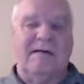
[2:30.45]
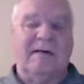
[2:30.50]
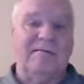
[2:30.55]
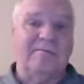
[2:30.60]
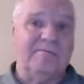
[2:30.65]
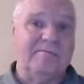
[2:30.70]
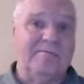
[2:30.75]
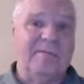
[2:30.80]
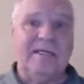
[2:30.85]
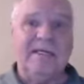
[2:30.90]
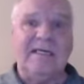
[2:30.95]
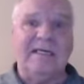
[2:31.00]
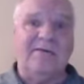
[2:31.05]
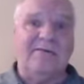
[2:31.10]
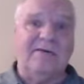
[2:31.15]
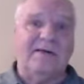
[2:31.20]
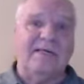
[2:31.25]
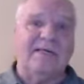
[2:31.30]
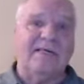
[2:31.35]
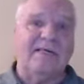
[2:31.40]
Um, many
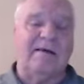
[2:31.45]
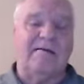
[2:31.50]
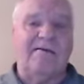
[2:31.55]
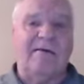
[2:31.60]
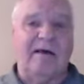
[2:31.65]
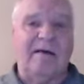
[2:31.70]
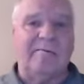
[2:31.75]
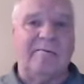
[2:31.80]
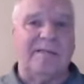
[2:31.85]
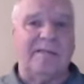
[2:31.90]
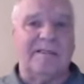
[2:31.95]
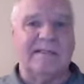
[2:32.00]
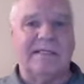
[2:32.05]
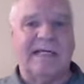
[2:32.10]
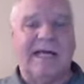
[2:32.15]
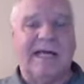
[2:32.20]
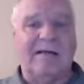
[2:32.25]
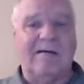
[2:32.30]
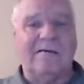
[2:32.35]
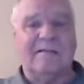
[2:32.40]
of us have ups and
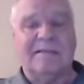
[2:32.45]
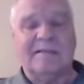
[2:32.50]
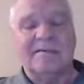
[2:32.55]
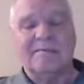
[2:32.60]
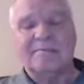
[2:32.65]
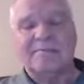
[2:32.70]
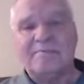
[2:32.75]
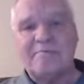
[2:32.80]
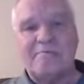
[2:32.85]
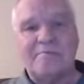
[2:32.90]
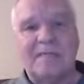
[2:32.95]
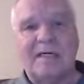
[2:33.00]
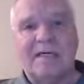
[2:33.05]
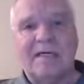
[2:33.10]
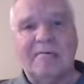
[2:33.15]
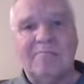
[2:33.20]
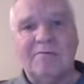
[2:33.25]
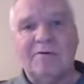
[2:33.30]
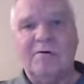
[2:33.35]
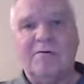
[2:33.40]
downs and
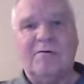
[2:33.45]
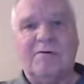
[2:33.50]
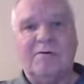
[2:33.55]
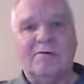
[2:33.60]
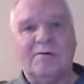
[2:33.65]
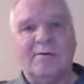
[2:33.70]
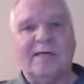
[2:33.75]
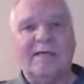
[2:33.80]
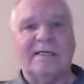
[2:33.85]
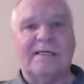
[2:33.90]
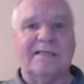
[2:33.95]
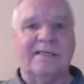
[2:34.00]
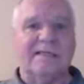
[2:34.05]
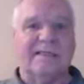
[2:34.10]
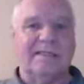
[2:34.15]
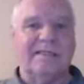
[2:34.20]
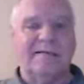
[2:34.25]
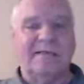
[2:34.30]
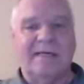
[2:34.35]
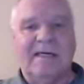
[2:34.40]
mood swings,
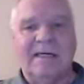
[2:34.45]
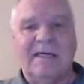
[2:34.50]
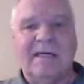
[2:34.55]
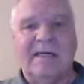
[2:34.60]
and